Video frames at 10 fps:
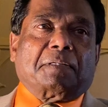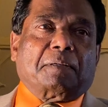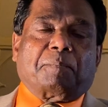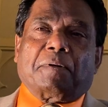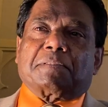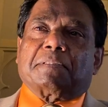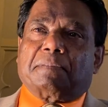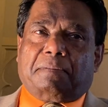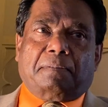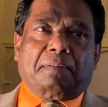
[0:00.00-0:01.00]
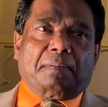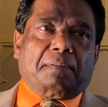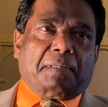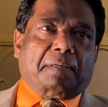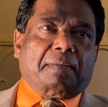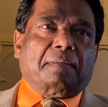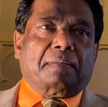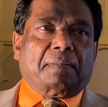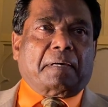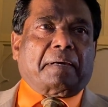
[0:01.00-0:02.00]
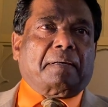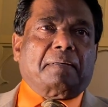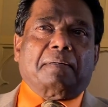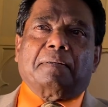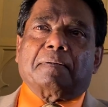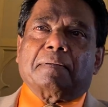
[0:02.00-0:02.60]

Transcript: third person, 10, 9,